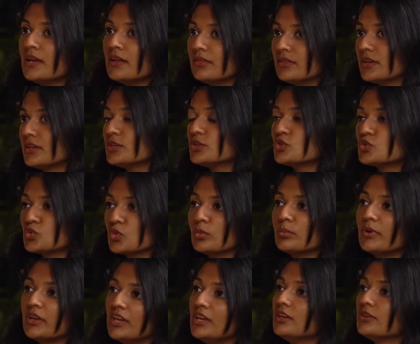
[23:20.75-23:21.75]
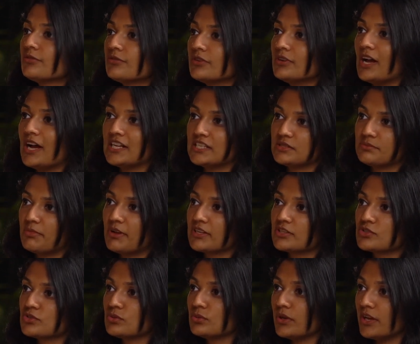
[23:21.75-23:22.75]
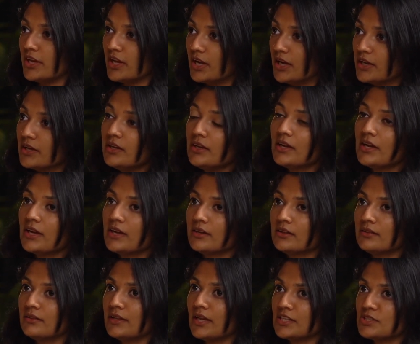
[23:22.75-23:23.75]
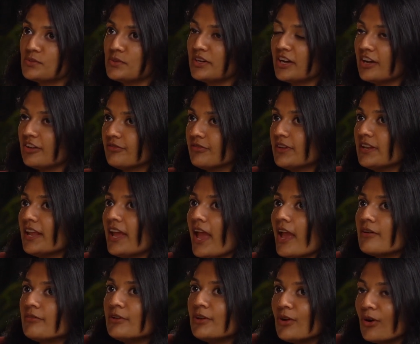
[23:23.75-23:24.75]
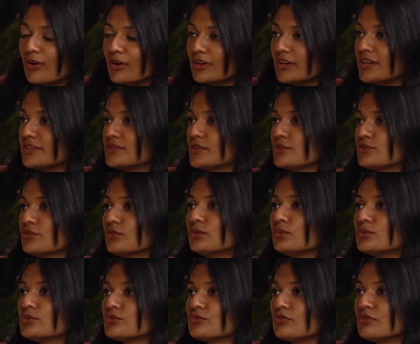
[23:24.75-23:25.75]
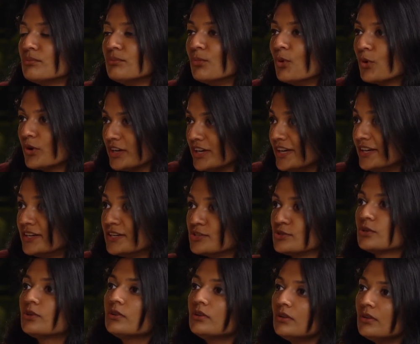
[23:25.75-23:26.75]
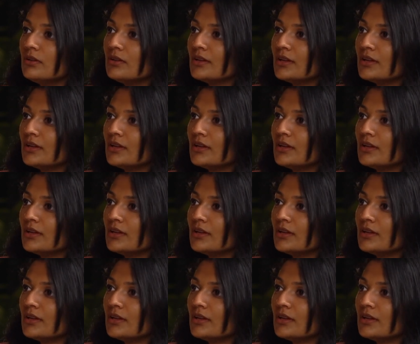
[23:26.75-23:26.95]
There is so many different aspects to AI, and that's where I feel every organization who's remotely digital,